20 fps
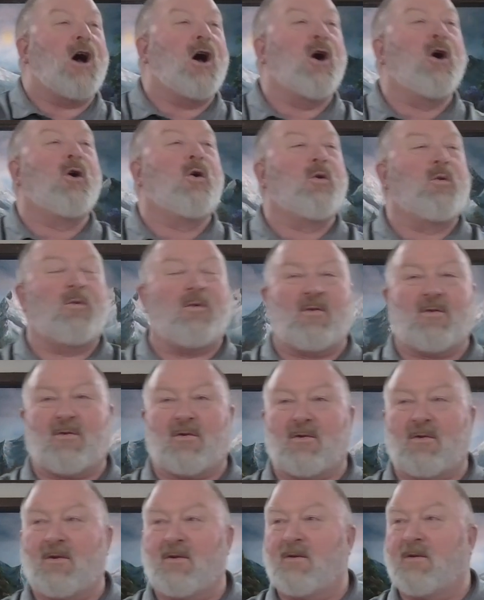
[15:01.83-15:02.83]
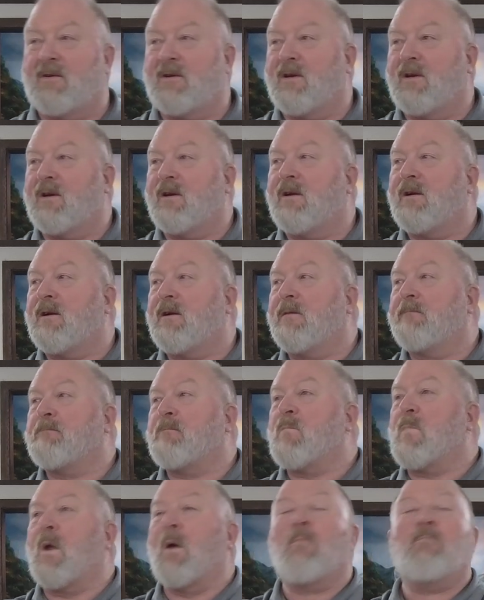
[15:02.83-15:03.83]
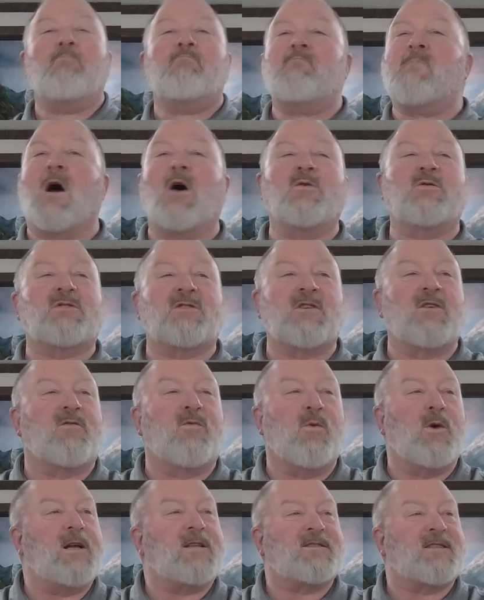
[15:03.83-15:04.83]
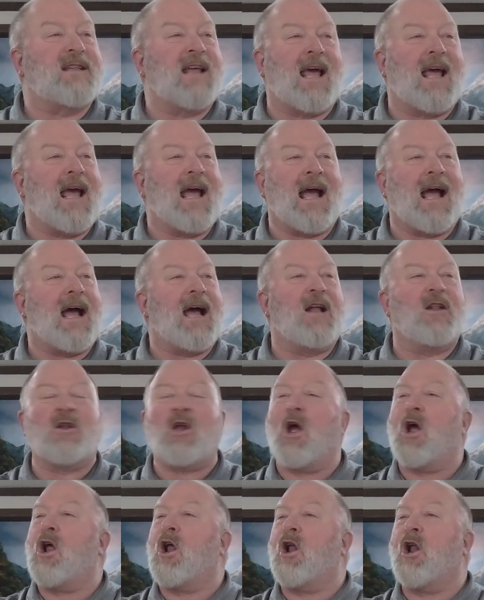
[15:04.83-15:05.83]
oaths most of which they had